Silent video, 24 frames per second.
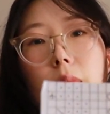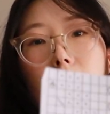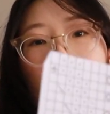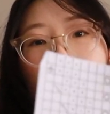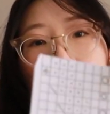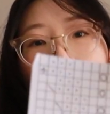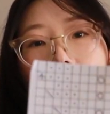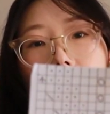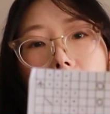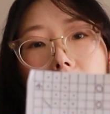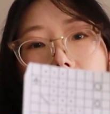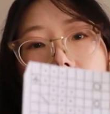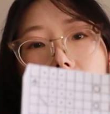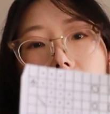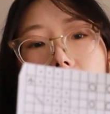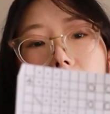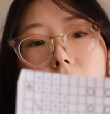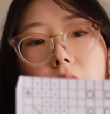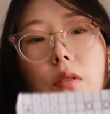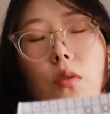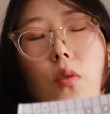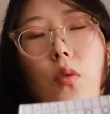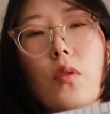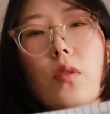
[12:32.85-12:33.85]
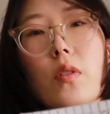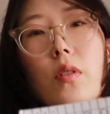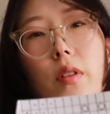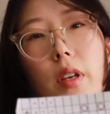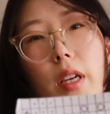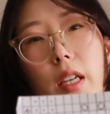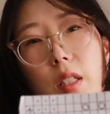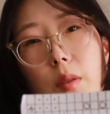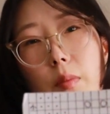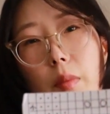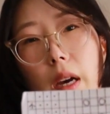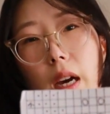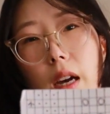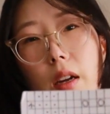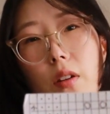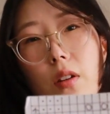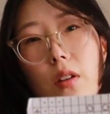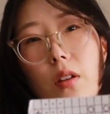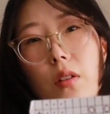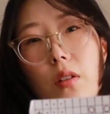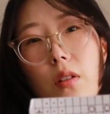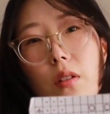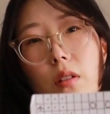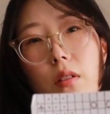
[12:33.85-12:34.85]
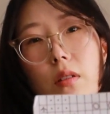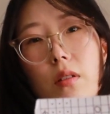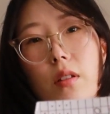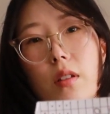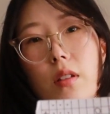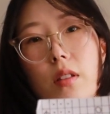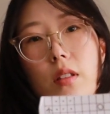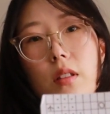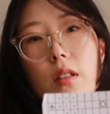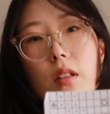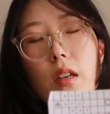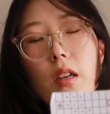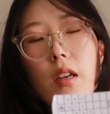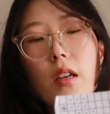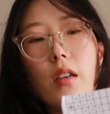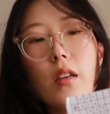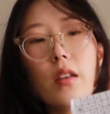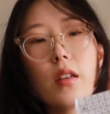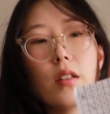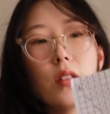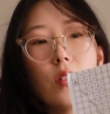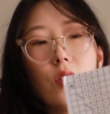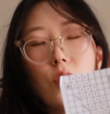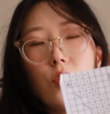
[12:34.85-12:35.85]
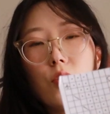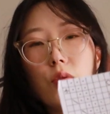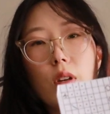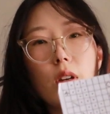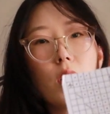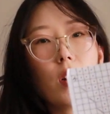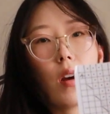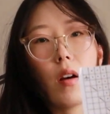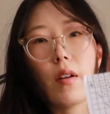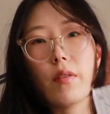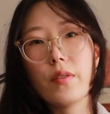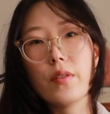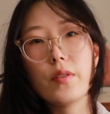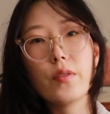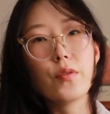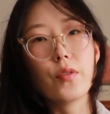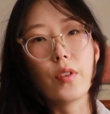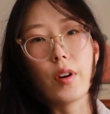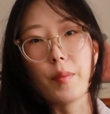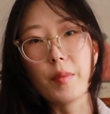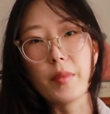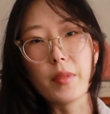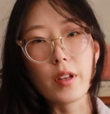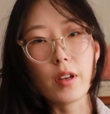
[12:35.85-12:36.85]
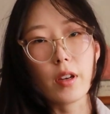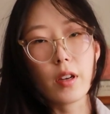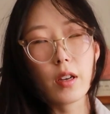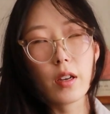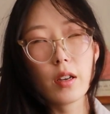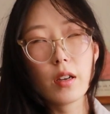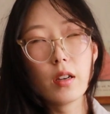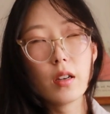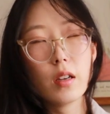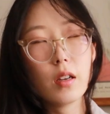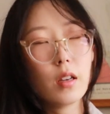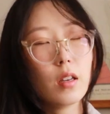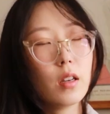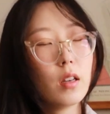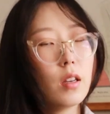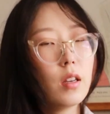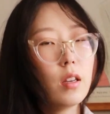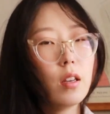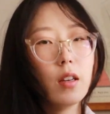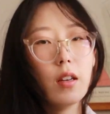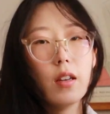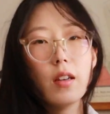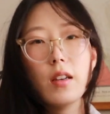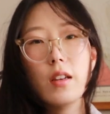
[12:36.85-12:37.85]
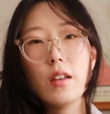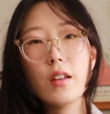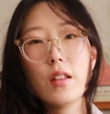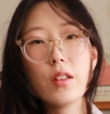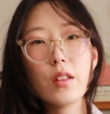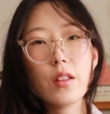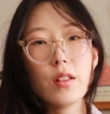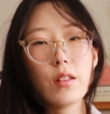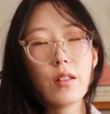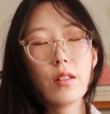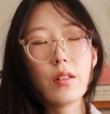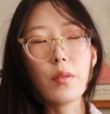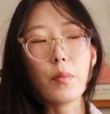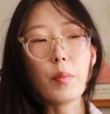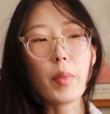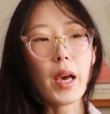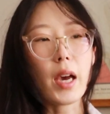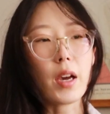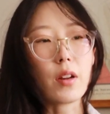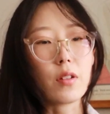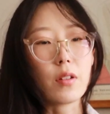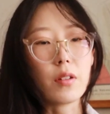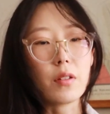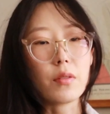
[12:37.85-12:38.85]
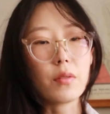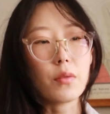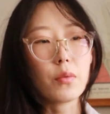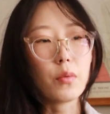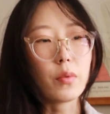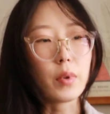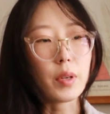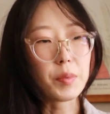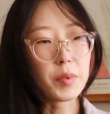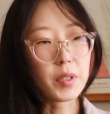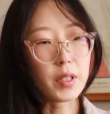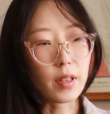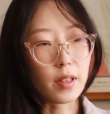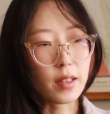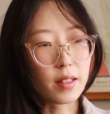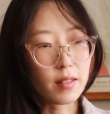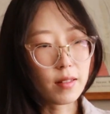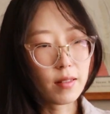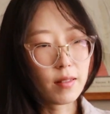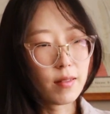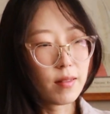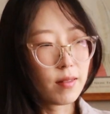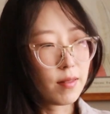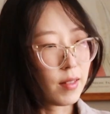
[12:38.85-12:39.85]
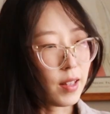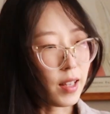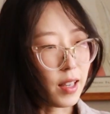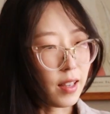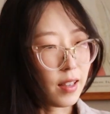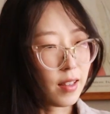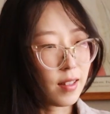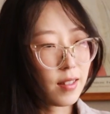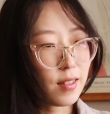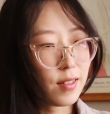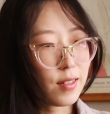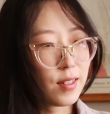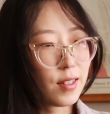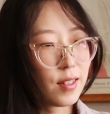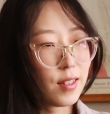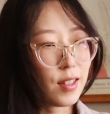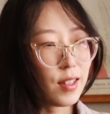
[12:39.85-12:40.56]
pattern or the lace pattern looks like. It's straight off from the pattern website thing.